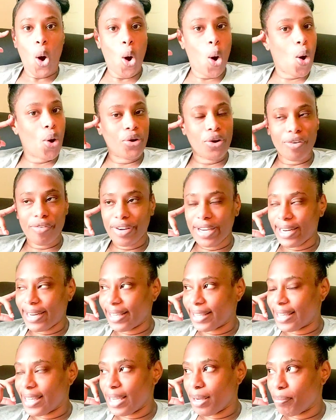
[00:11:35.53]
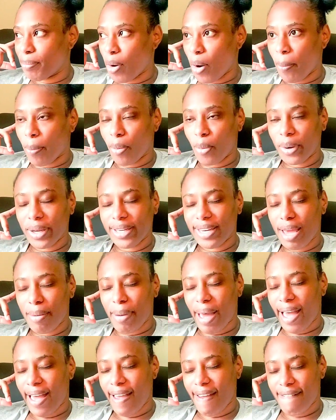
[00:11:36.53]
How to really keep up with
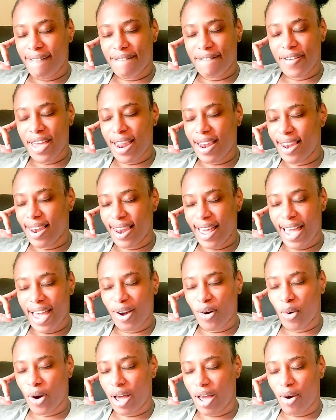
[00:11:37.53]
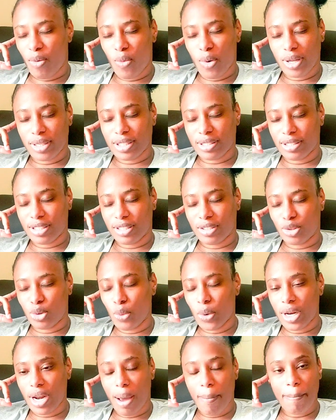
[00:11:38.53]
them? I felt like I was
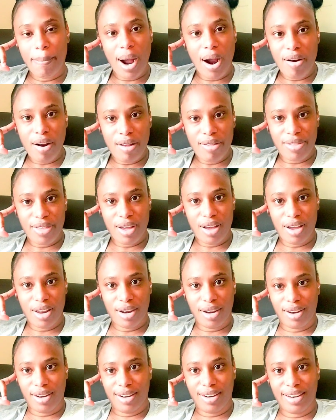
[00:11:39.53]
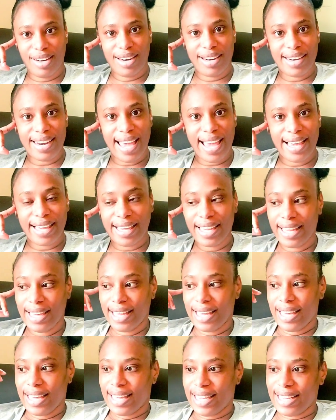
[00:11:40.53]
doing a marathon. Like,
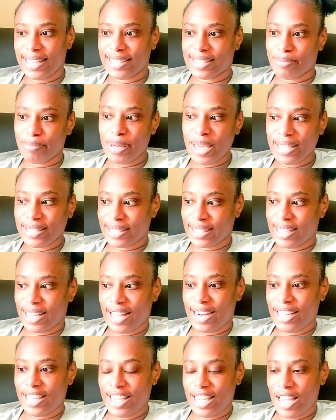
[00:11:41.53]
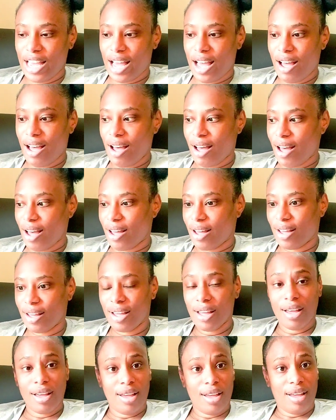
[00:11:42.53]
it's basically a
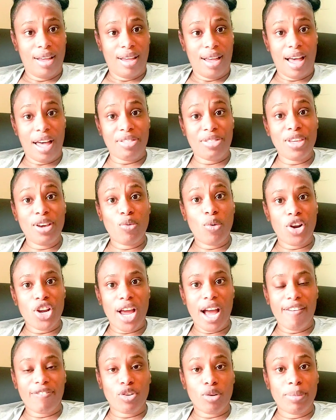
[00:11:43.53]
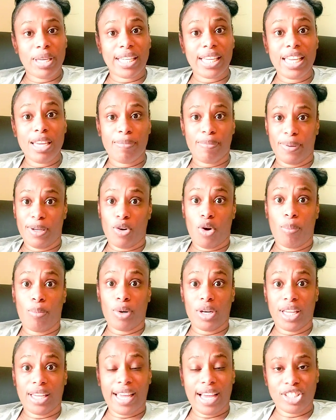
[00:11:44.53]
thing where you have to be keeping up
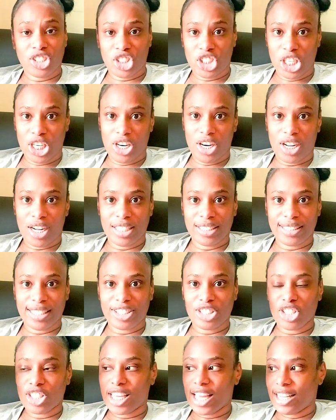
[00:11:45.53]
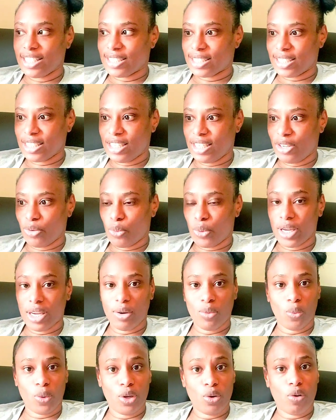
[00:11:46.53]
with the cashier. Because as you can see,
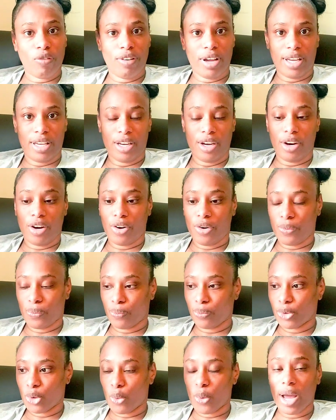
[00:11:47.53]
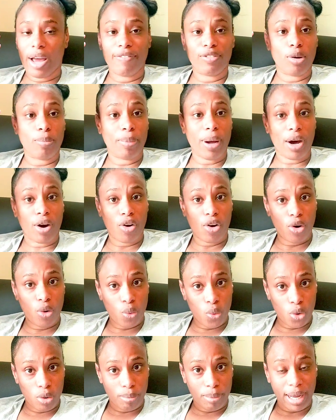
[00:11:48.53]
we over here, we have to pack our
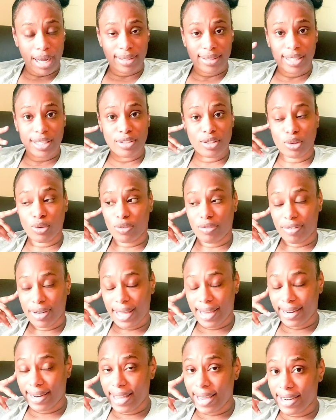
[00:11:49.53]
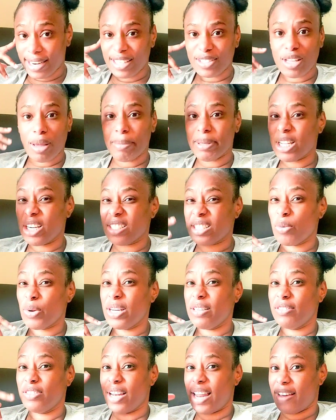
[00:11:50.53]
own bags and stuff like that. That's what I'm telling you,
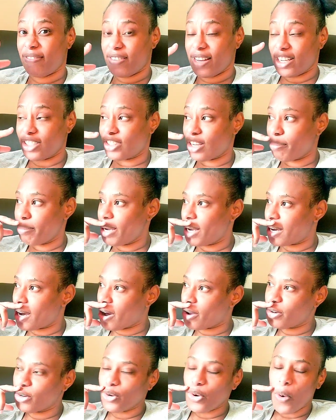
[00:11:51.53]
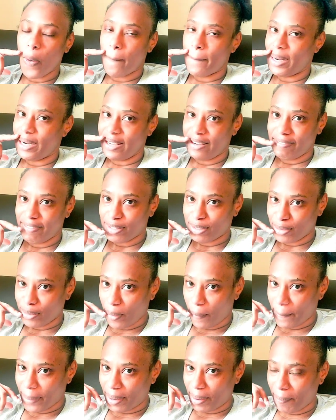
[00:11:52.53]
we live like they're Jamaican. I don't believe it, you
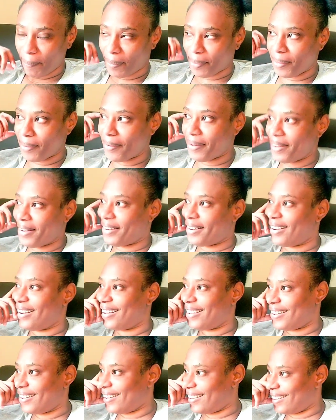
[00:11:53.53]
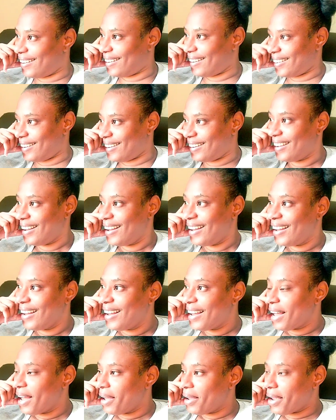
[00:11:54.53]
know, people.
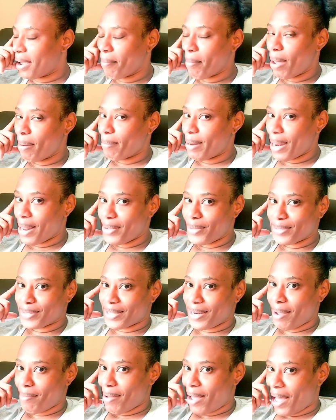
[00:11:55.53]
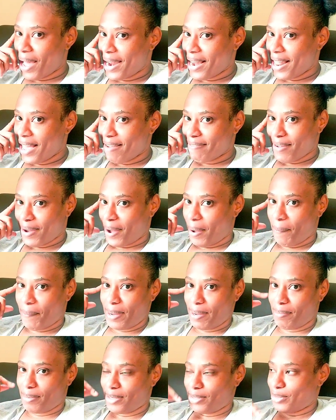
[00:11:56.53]
Yeah, man, but I used to them hard life. A couple
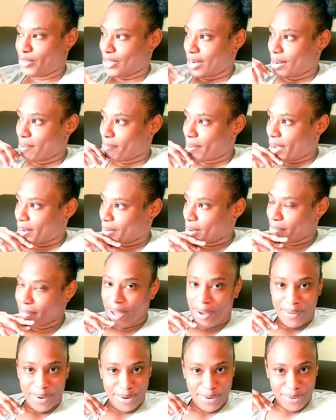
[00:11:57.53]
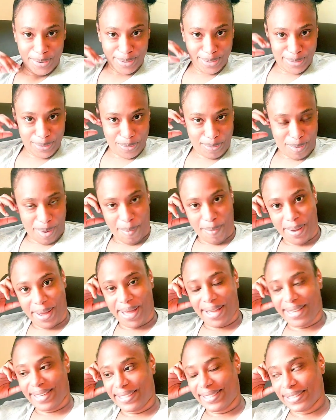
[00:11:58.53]
people usually pack your bag when you go to the
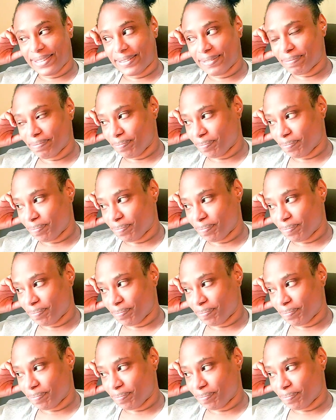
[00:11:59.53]
supermarket.